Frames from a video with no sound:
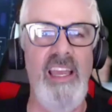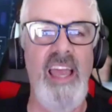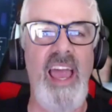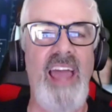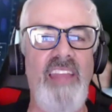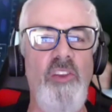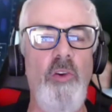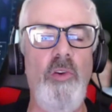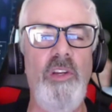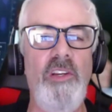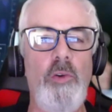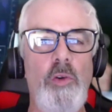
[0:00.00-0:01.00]
And you
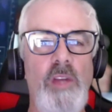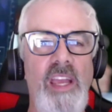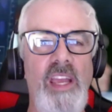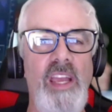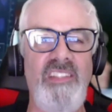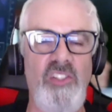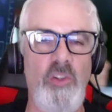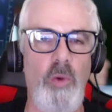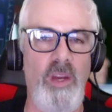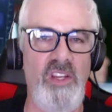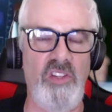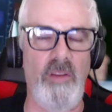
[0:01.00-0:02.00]
can create a
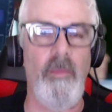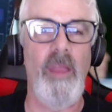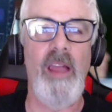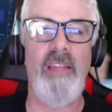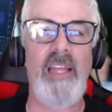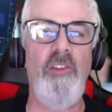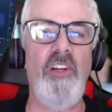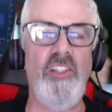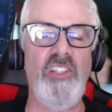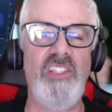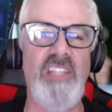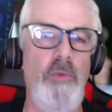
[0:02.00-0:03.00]
situation like, look,
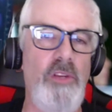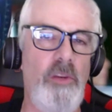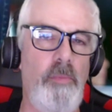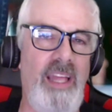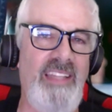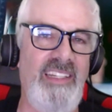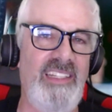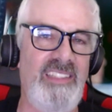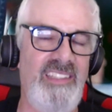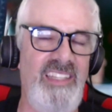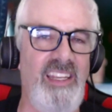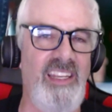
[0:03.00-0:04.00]
just like when you're planting a
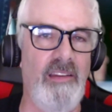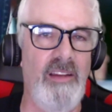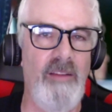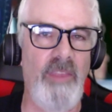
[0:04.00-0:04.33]
seed,